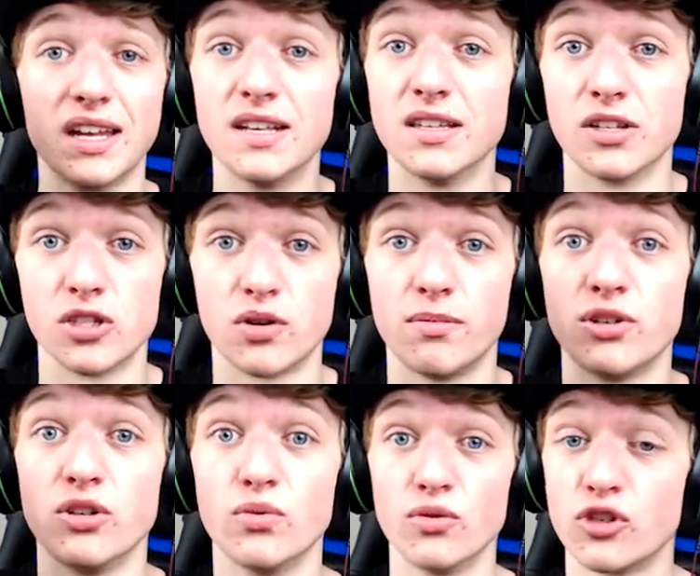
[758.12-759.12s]
link it in the
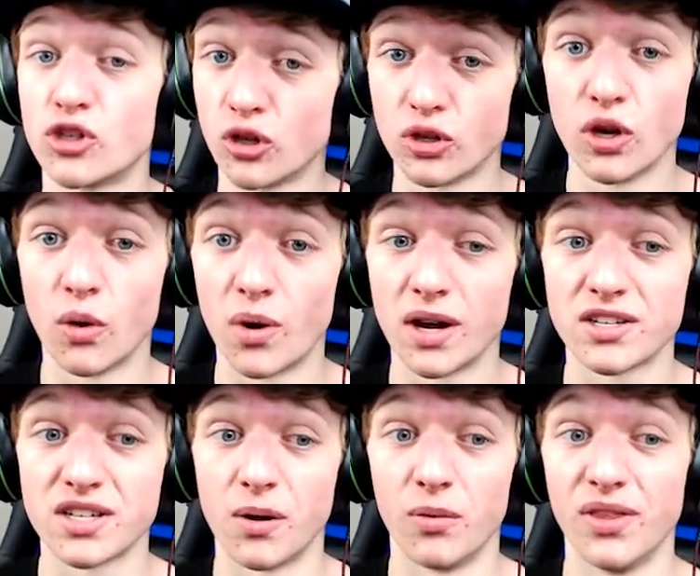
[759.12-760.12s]
description. You should go
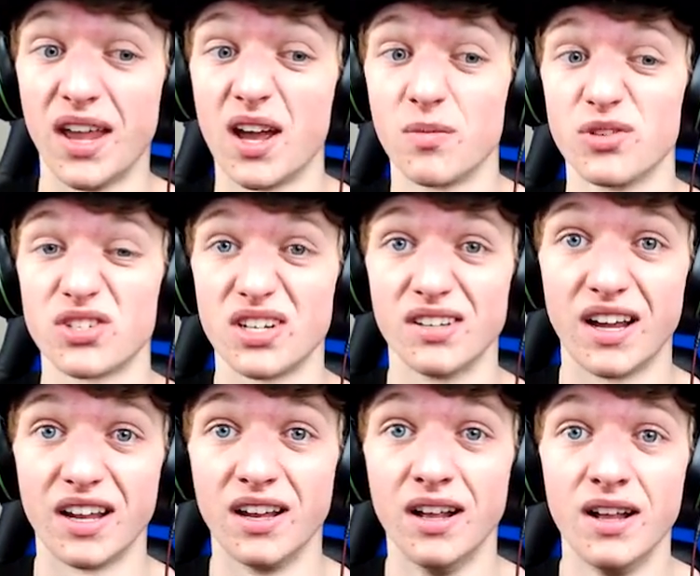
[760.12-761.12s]
watch that one. The Animal skill
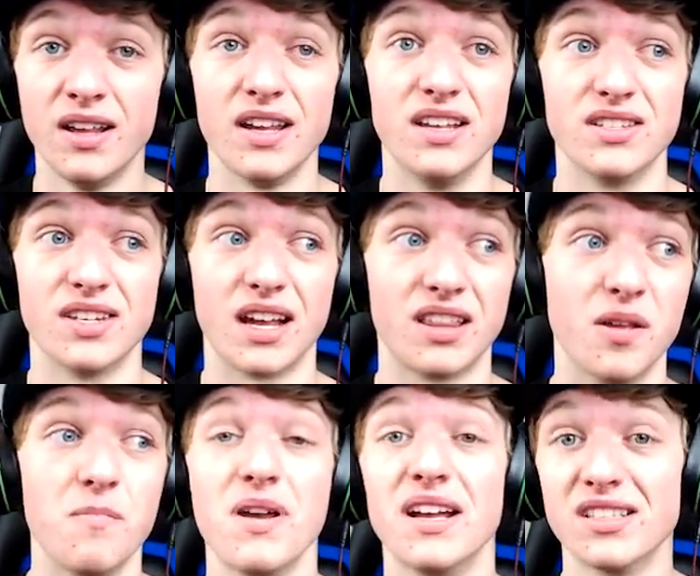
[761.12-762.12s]
line is
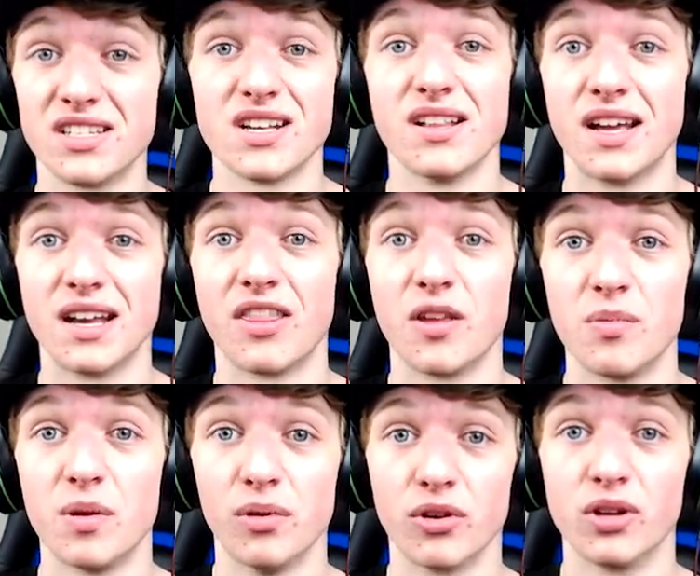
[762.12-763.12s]
like the main skill line I
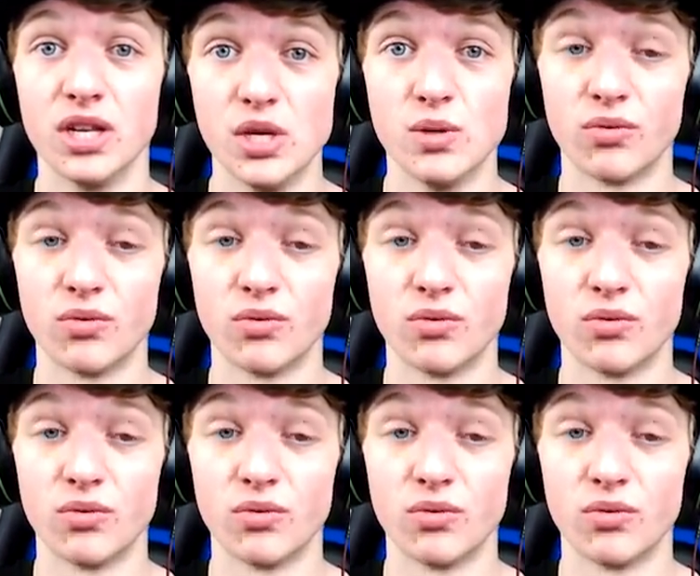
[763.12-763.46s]
think people are going